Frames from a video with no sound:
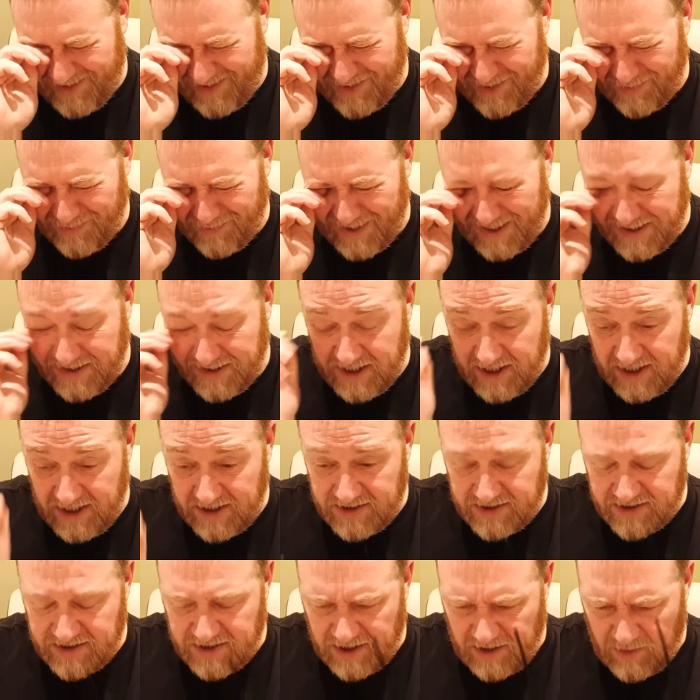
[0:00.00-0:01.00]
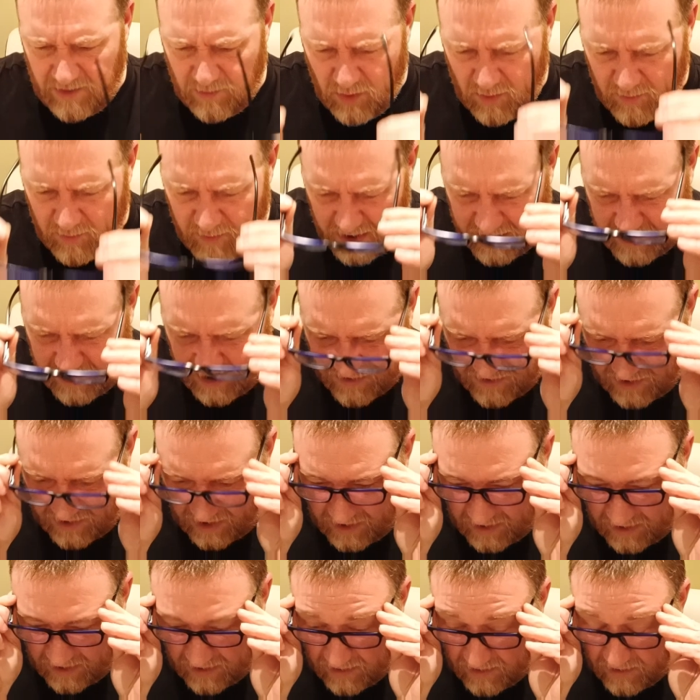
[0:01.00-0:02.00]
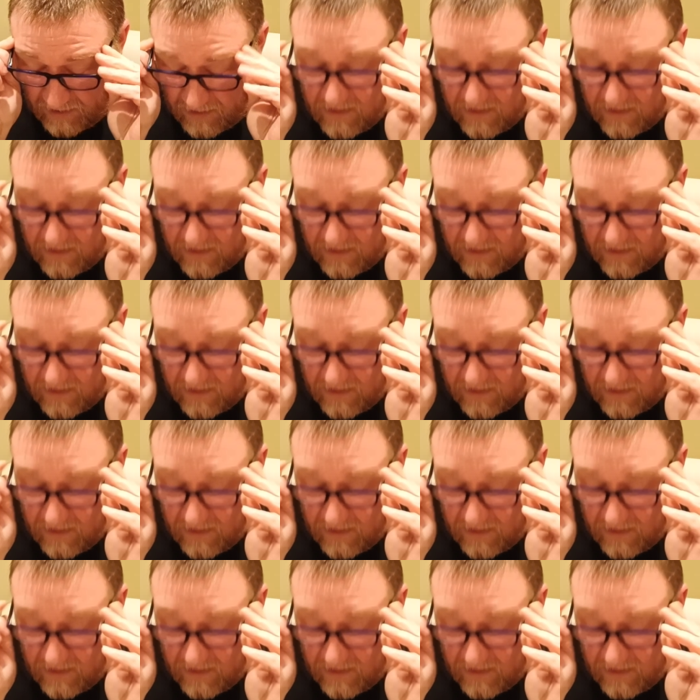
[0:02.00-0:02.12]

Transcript: So by tasting it, what made you think,